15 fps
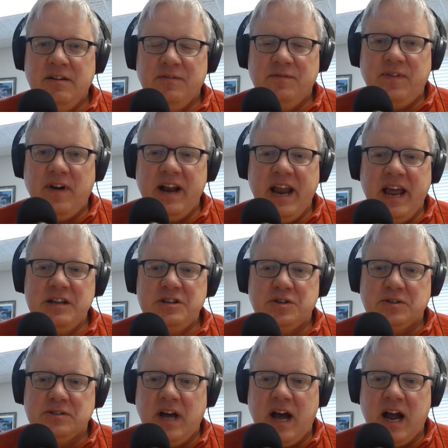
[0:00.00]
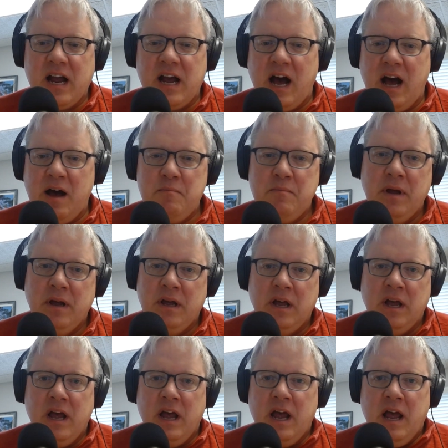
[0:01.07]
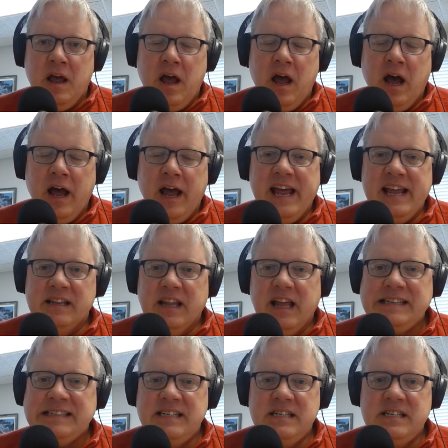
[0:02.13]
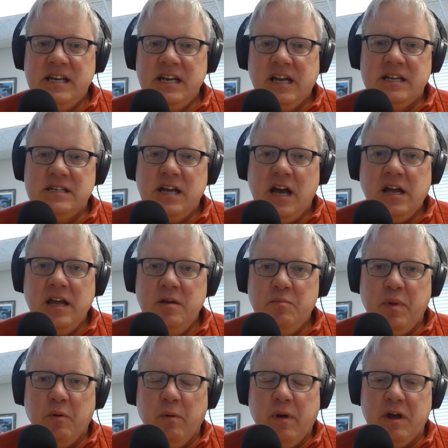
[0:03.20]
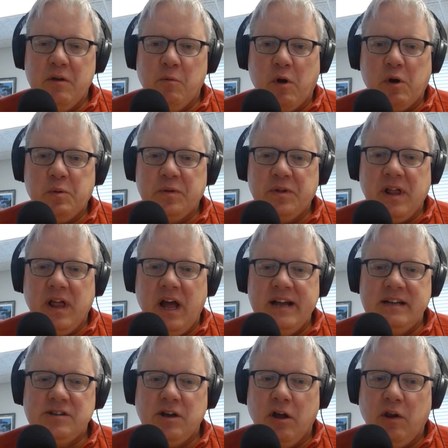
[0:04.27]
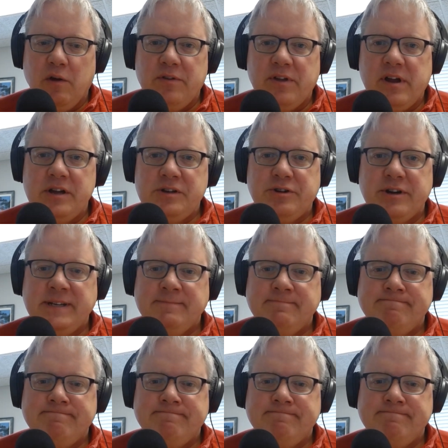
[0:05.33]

financial.com, in Lexington, Kentucky, but we can work with clients all over the country.